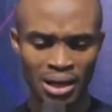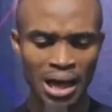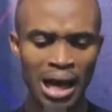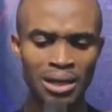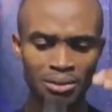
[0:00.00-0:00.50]

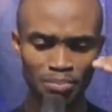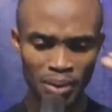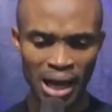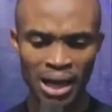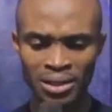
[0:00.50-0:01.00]
and
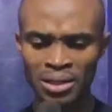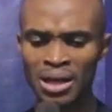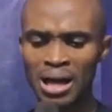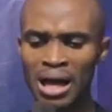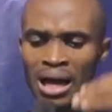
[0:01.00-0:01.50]
plan
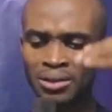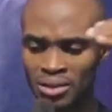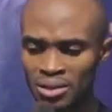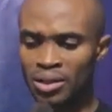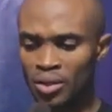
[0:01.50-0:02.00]

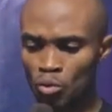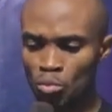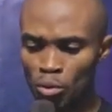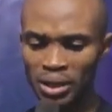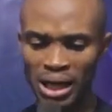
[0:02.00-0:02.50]
and you know
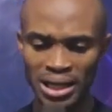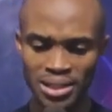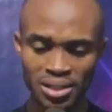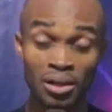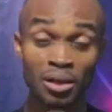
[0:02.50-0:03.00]

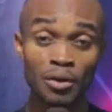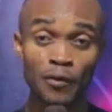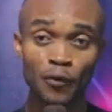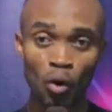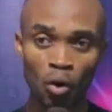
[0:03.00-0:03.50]
mobilize
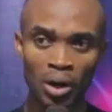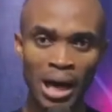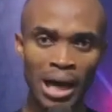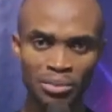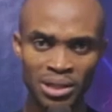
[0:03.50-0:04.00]
for
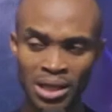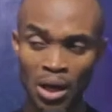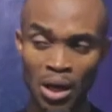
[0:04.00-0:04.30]
IMDC.